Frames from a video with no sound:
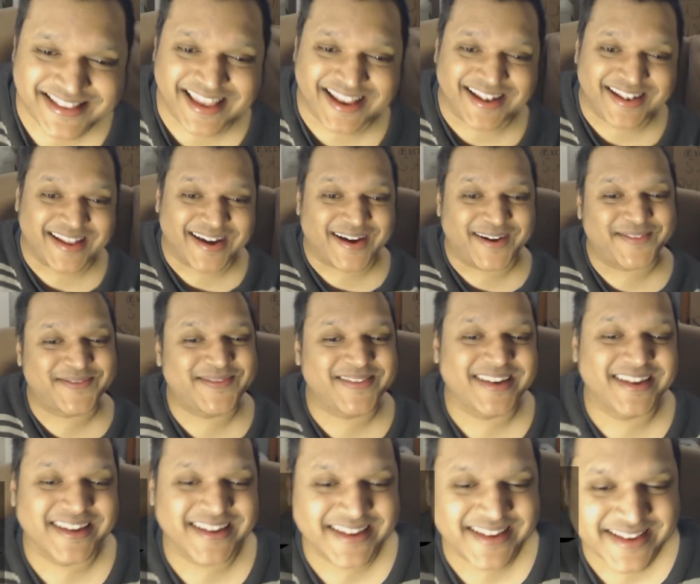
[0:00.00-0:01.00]
They
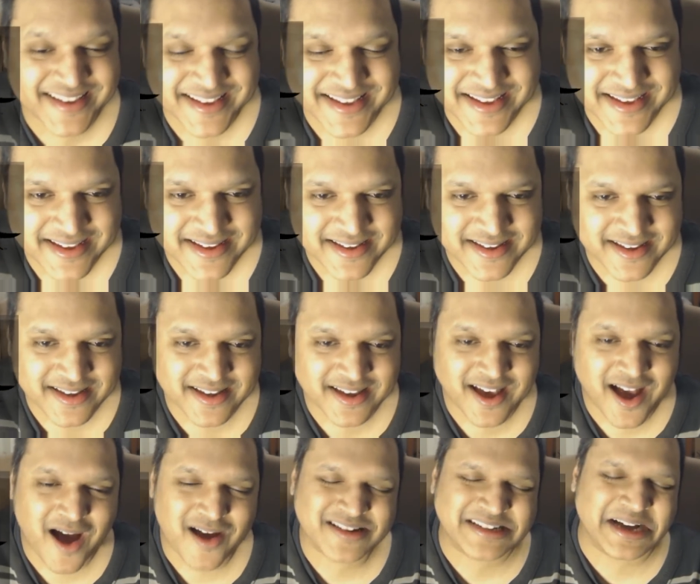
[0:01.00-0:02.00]
laughed.
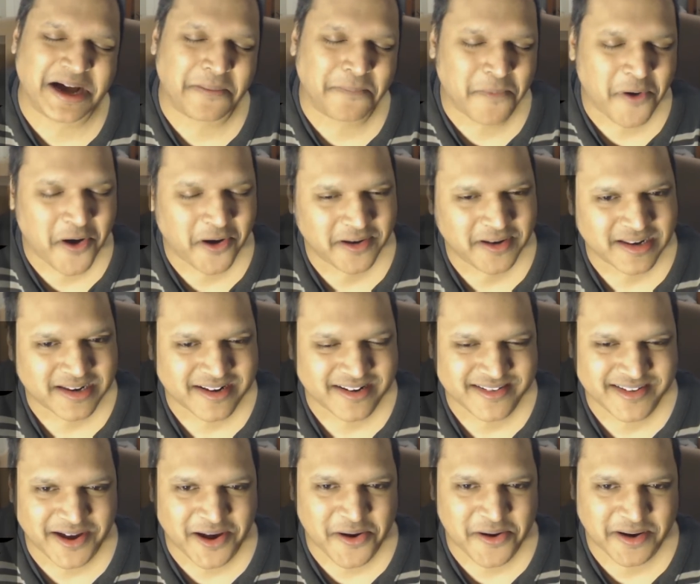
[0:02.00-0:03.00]
Come on,
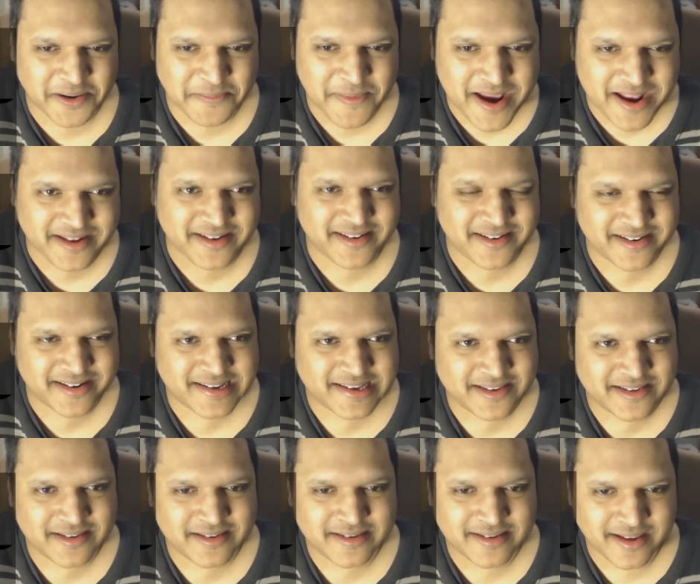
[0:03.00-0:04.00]
Katara, man.
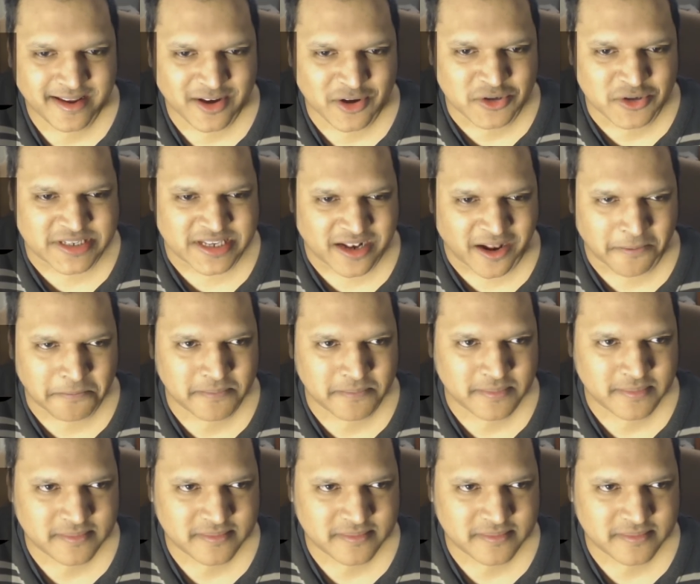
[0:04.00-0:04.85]
Loosen up.